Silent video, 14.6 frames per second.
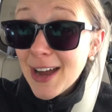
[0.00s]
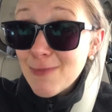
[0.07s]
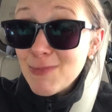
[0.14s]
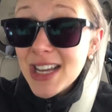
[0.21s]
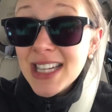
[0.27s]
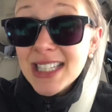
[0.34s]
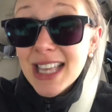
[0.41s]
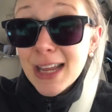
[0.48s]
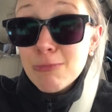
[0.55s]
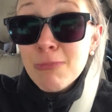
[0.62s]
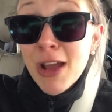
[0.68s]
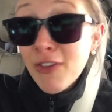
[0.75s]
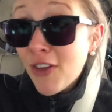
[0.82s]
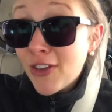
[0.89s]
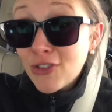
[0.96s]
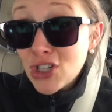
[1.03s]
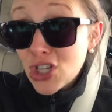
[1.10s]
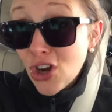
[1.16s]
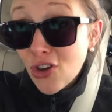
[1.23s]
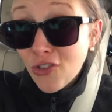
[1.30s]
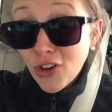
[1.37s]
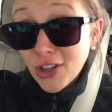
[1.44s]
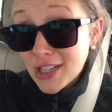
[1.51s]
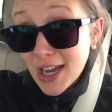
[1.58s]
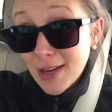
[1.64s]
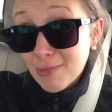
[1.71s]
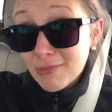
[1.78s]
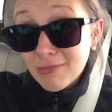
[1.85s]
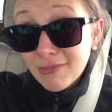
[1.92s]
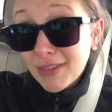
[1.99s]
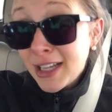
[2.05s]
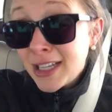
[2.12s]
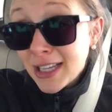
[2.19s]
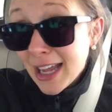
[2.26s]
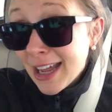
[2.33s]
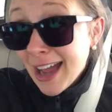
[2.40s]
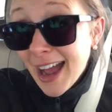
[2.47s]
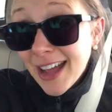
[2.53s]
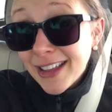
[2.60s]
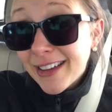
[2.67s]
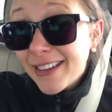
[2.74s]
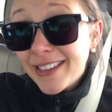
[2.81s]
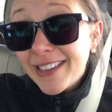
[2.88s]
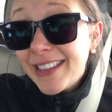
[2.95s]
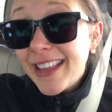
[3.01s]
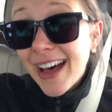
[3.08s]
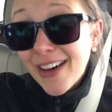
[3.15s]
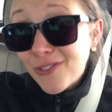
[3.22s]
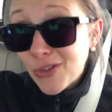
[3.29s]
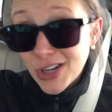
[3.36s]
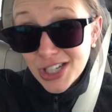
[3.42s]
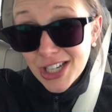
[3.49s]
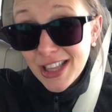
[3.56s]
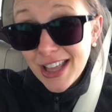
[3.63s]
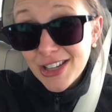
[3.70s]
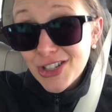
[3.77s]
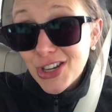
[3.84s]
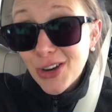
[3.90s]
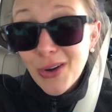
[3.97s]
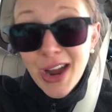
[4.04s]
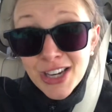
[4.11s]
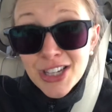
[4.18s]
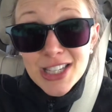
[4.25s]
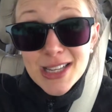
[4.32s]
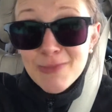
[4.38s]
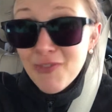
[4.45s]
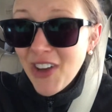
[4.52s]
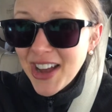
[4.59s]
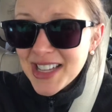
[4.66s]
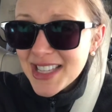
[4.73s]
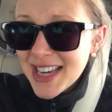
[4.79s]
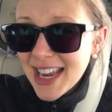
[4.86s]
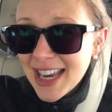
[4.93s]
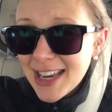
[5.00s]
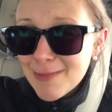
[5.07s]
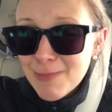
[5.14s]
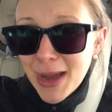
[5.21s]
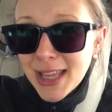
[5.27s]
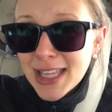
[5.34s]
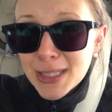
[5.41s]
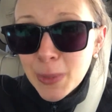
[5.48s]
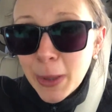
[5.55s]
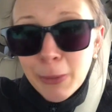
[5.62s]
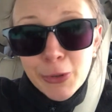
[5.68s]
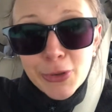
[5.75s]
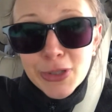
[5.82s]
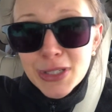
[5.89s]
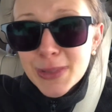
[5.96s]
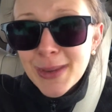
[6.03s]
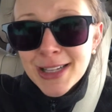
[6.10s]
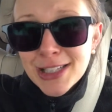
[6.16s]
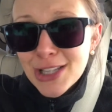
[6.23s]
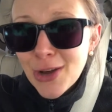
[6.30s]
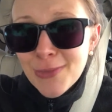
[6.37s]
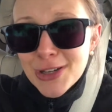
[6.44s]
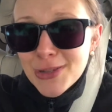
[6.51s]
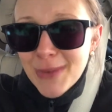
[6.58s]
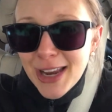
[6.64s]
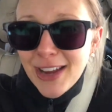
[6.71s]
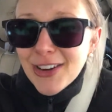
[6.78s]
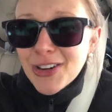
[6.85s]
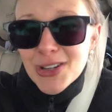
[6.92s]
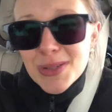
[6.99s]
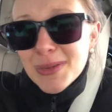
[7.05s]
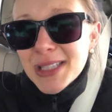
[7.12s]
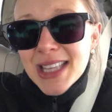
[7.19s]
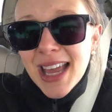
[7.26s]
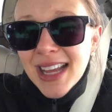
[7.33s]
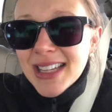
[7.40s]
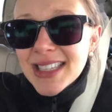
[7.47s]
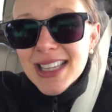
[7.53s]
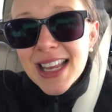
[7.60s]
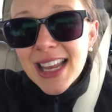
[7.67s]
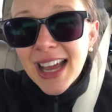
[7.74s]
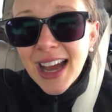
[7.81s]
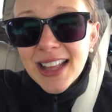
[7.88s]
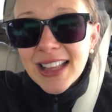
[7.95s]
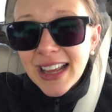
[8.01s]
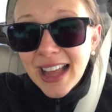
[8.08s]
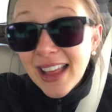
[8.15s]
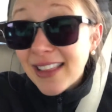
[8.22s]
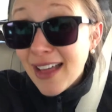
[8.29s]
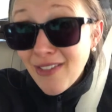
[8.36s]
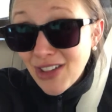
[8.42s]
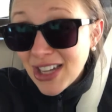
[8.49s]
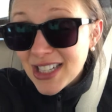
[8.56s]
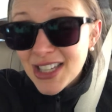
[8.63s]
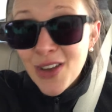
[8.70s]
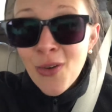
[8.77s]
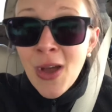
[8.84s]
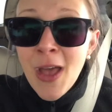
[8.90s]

is like my favorite show of all time. I love watching that show. I just am fascinated by these people who spend so much money on Christmas lights, and like, I love it. So